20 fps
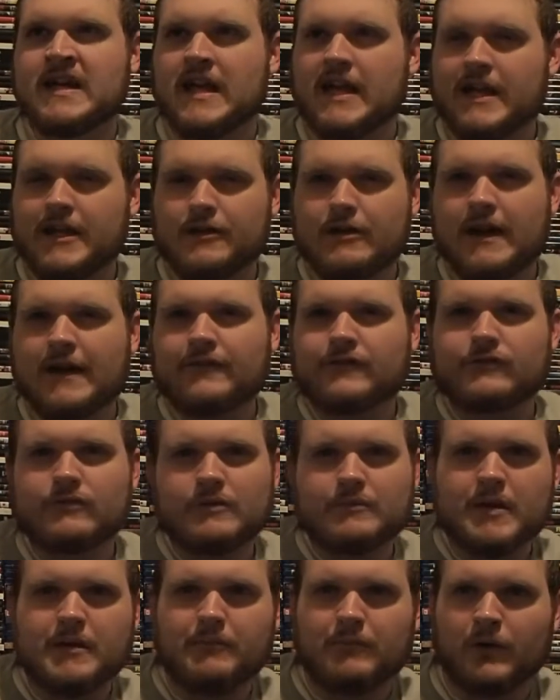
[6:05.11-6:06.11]
And you have to
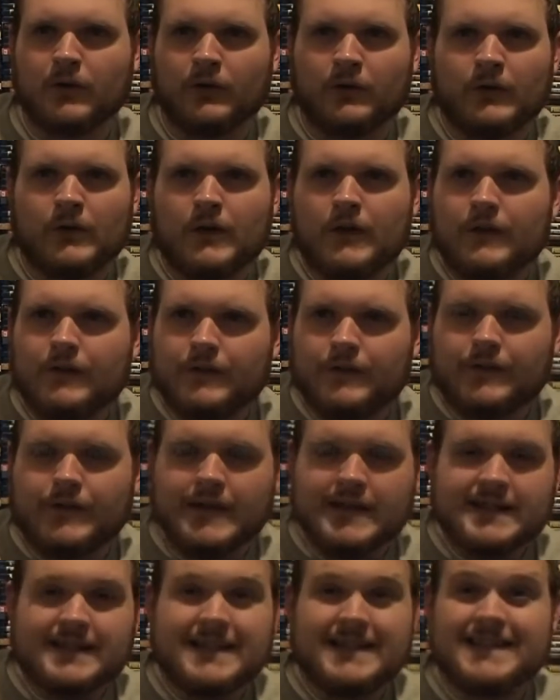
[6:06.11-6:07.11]
remember,
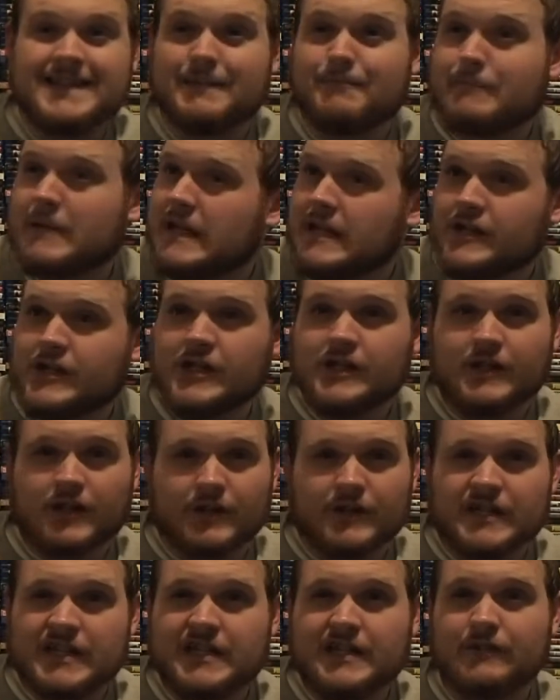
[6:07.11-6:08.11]
this is a
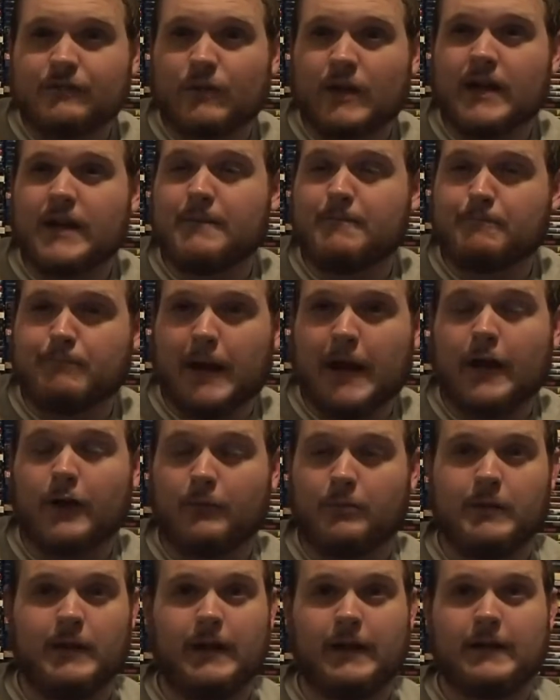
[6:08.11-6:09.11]
PG-13 rated
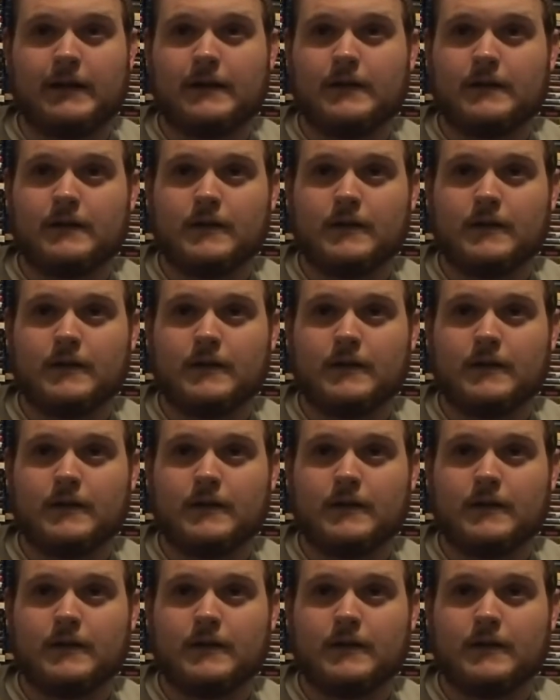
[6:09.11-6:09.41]
biopic.